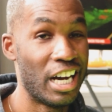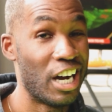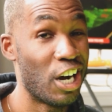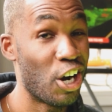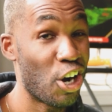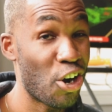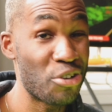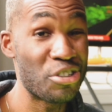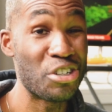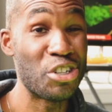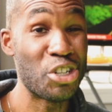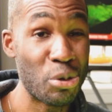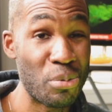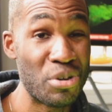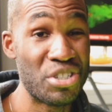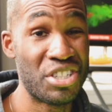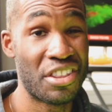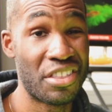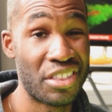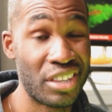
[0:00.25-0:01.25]
I already know
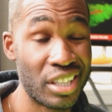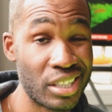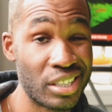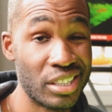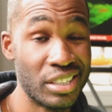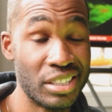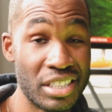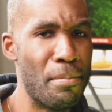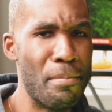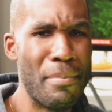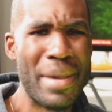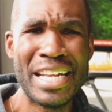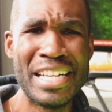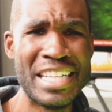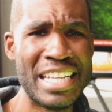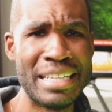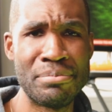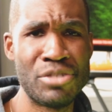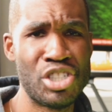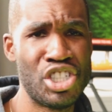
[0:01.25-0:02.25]
what you're thinking. Men
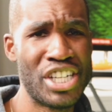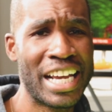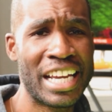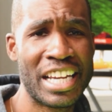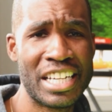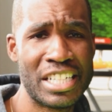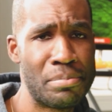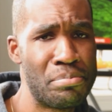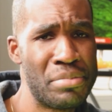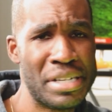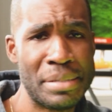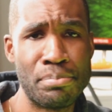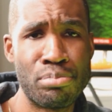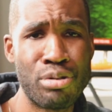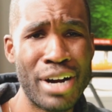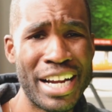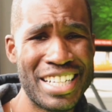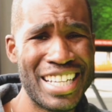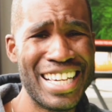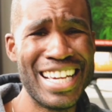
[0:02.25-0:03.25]
them jacket a bit
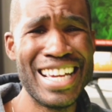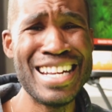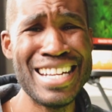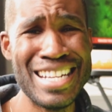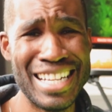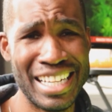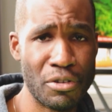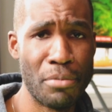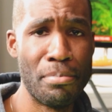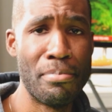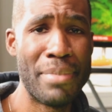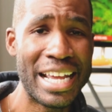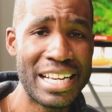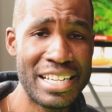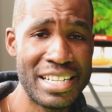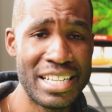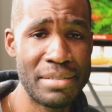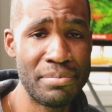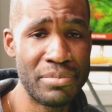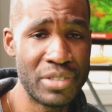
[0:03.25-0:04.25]
bright, isn't it? Well,
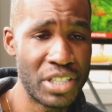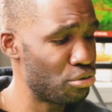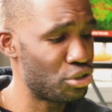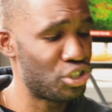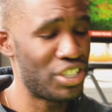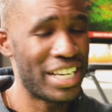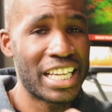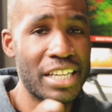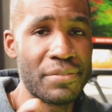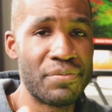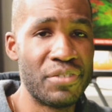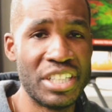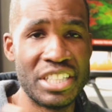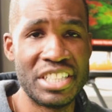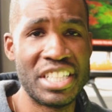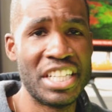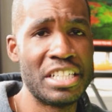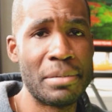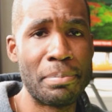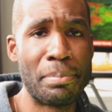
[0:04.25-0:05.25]
men them use jacket for
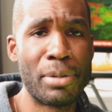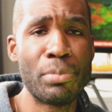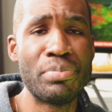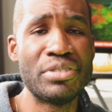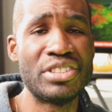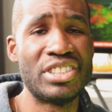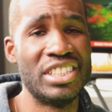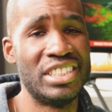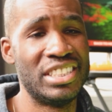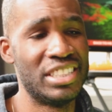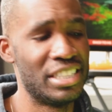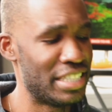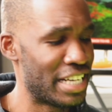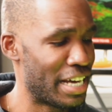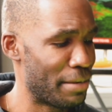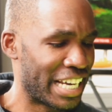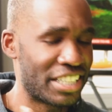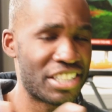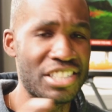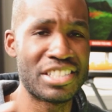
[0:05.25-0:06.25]
intended purposes
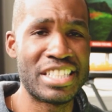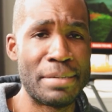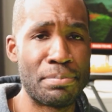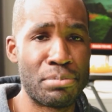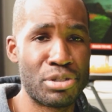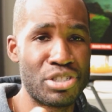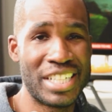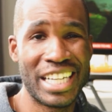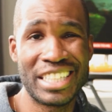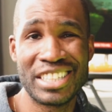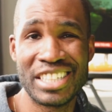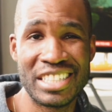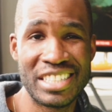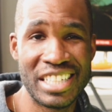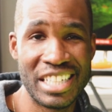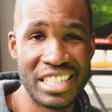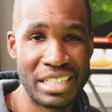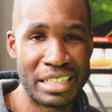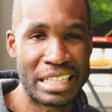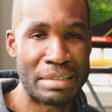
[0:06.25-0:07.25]
tonight. Got to stay protected,
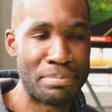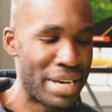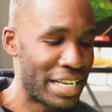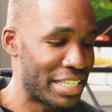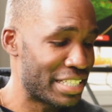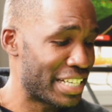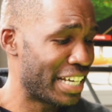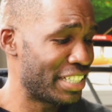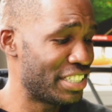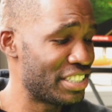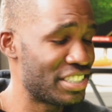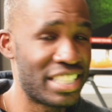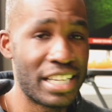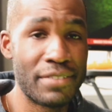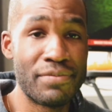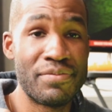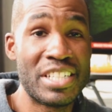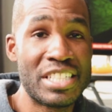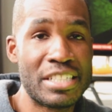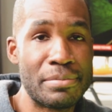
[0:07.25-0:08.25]
and men got to stay
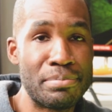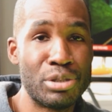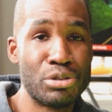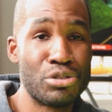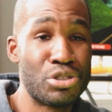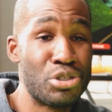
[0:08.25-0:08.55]
visible